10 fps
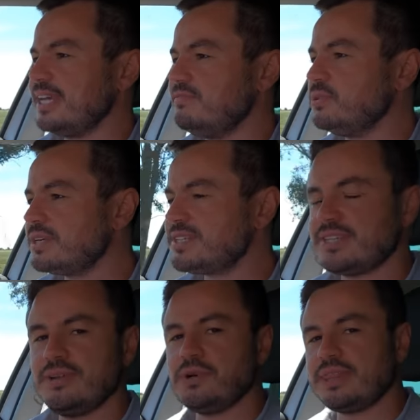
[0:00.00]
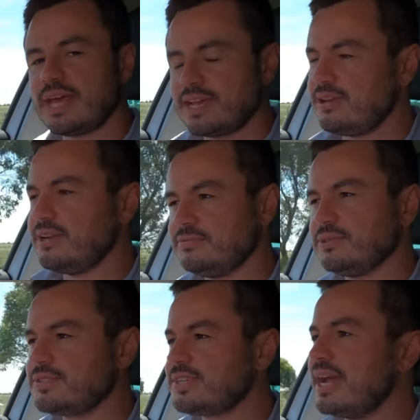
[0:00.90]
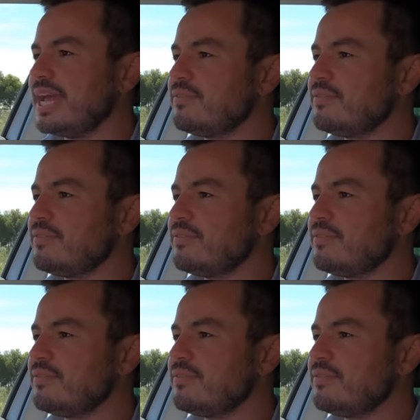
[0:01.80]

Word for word: And if you want to see what that kind of looks like,